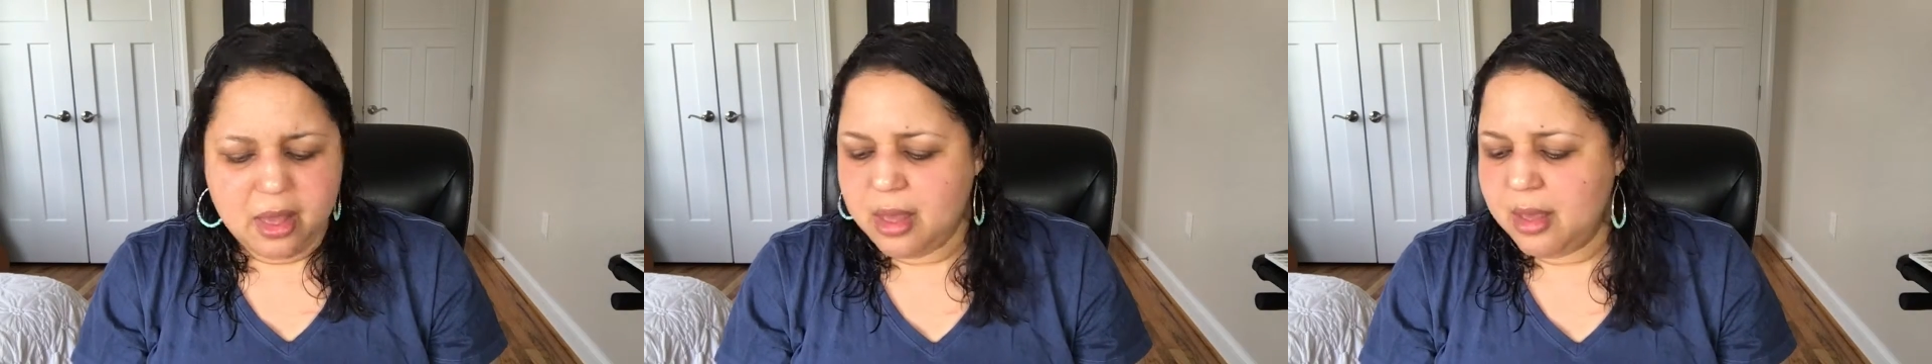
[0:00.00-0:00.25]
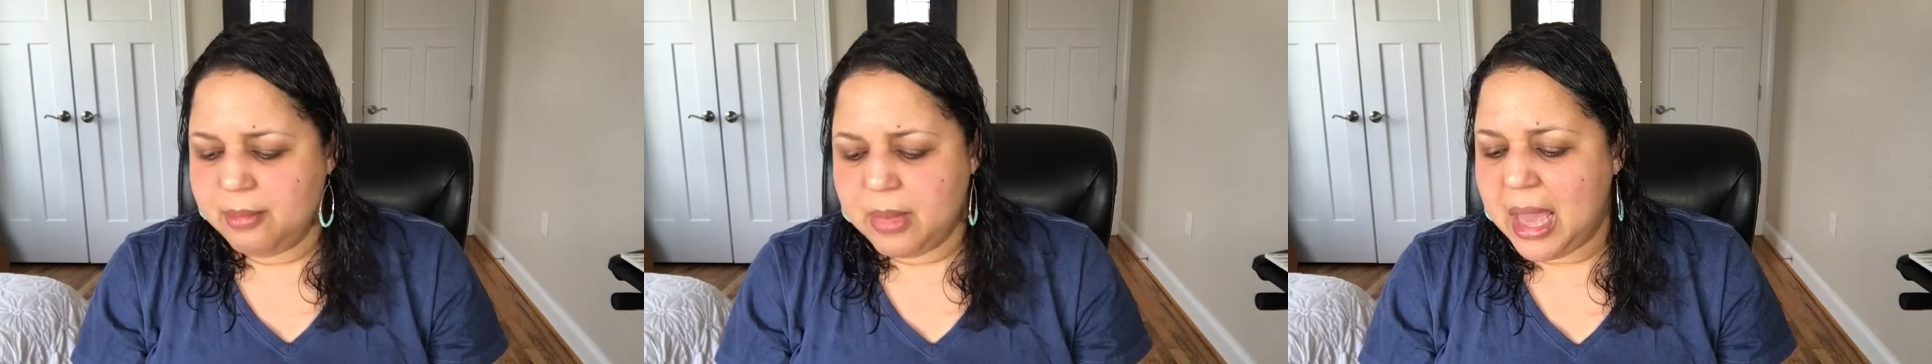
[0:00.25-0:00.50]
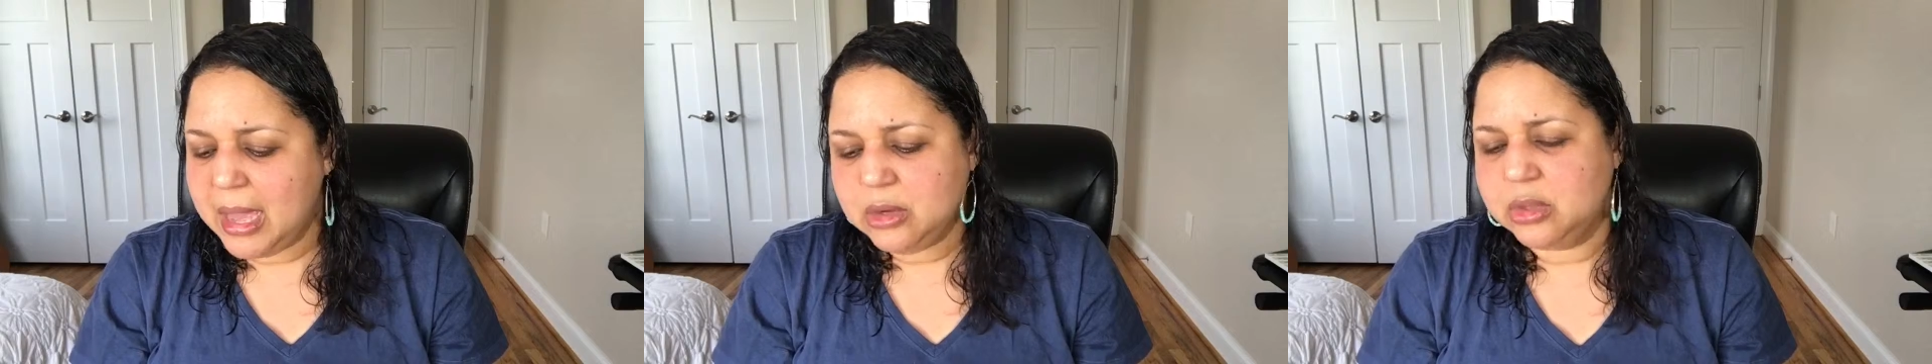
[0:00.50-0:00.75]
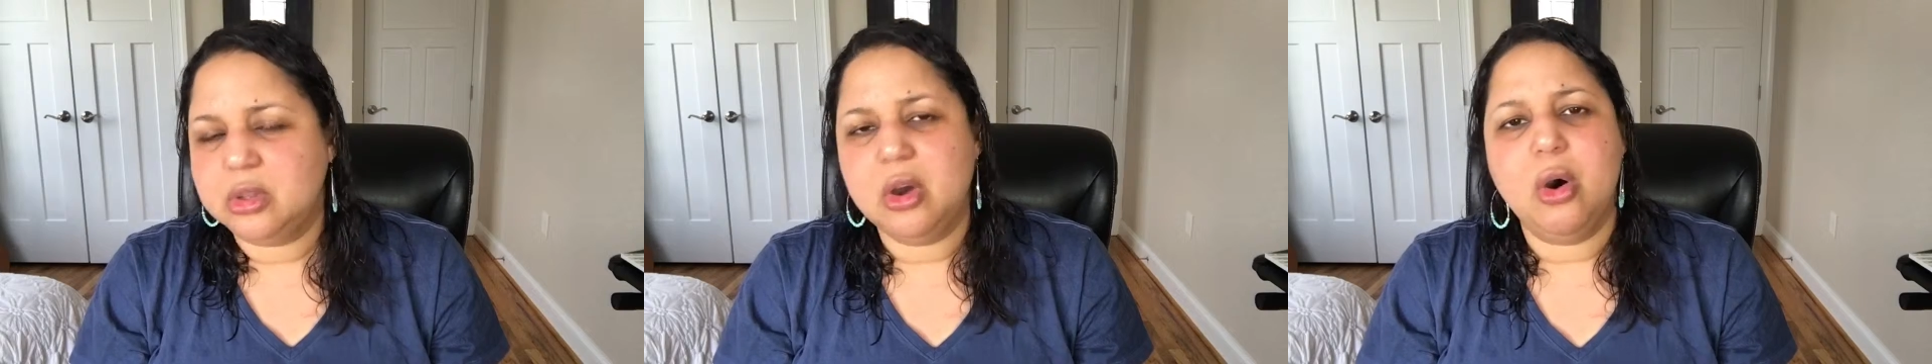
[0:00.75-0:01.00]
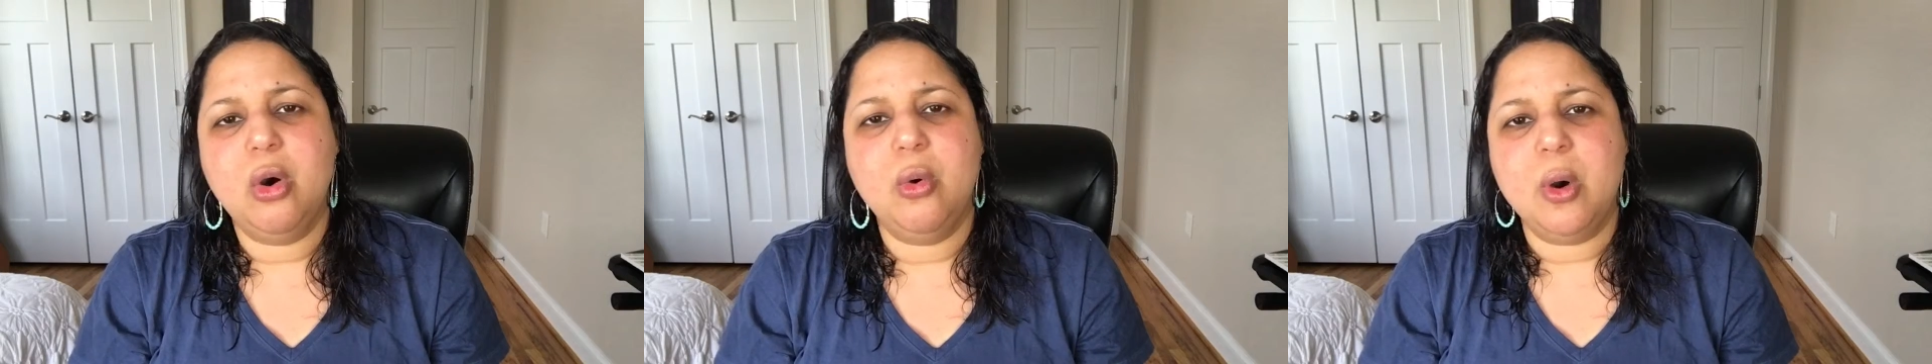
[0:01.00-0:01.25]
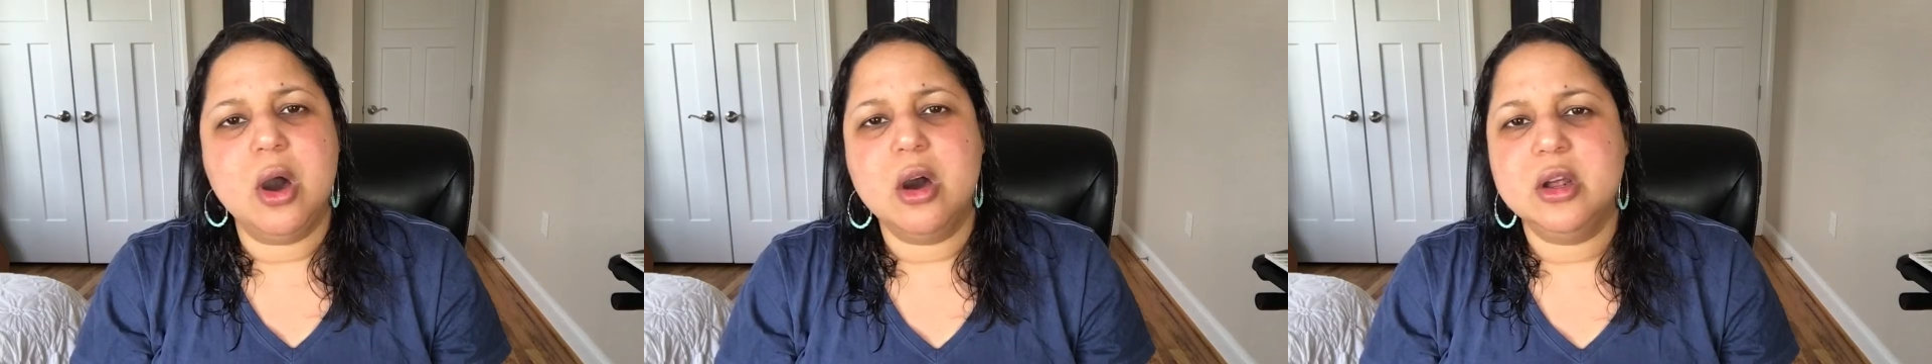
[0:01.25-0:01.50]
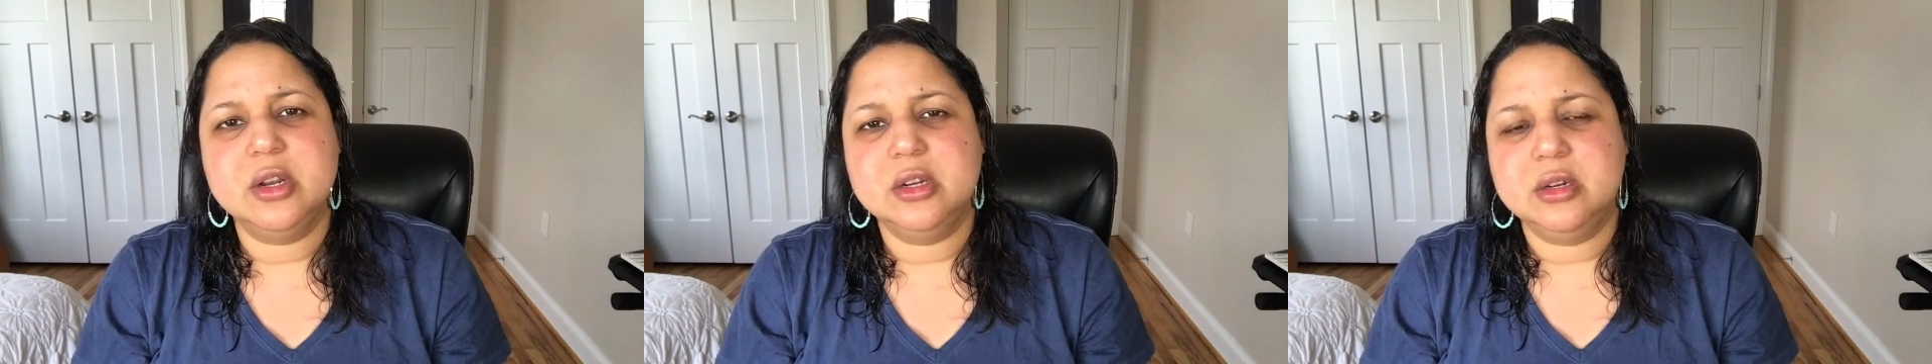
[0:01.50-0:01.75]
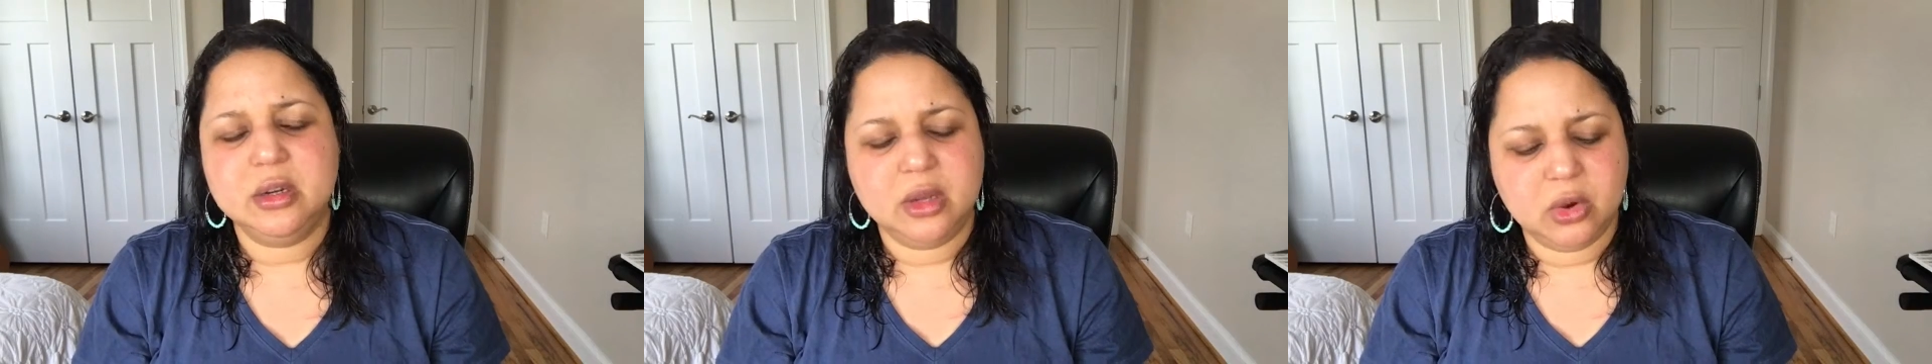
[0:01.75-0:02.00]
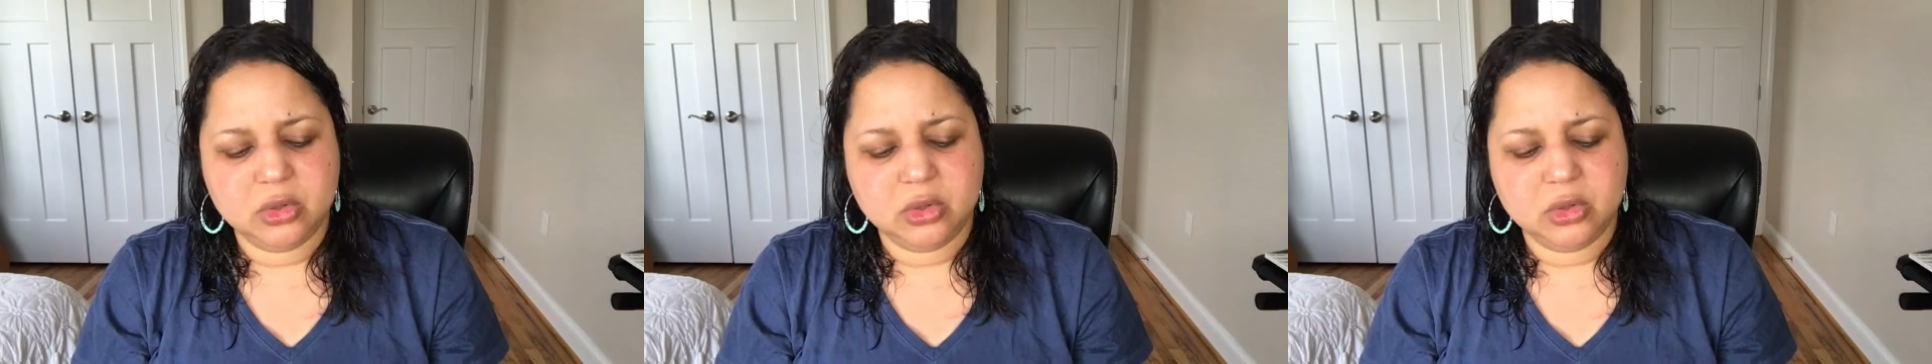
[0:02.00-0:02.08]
I could go on